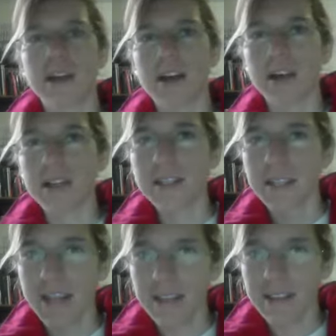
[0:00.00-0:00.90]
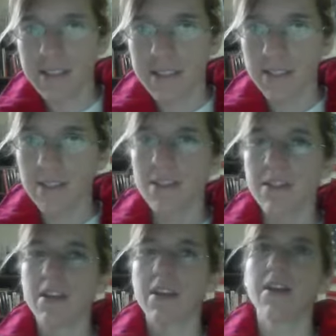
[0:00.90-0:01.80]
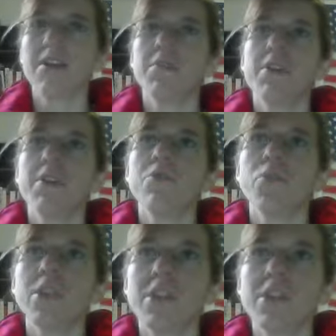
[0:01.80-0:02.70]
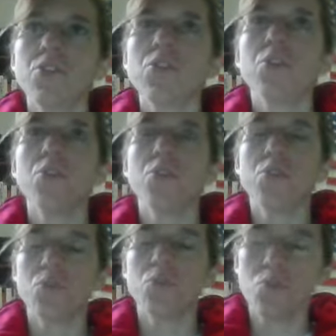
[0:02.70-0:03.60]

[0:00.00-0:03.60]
context in which you use